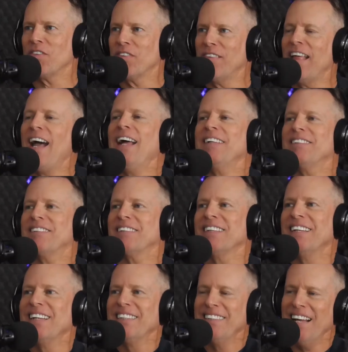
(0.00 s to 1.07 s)
it's a
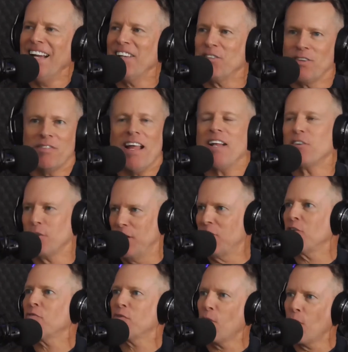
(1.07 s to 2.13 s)
formula. That's, yes, that's a,
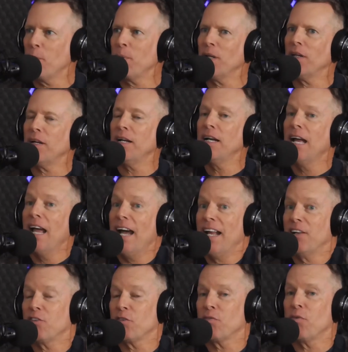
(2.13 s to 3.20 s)
it's a formula,
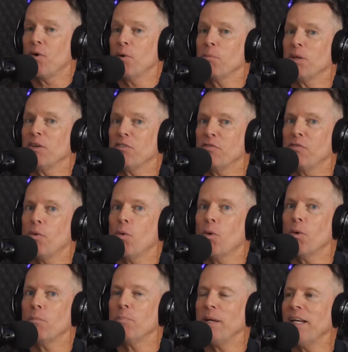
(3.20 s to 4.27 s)
and it's a formula
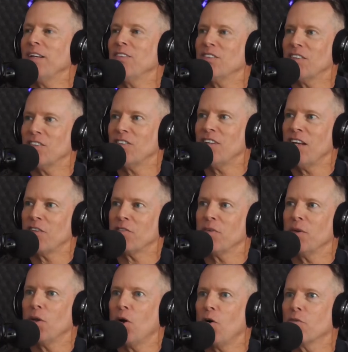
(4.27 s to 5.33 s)
for being
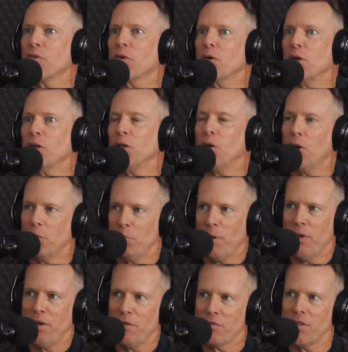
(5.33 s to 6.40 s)
successful over a long
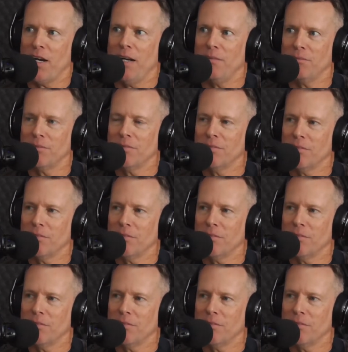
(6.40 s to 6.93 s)
period of time. Right.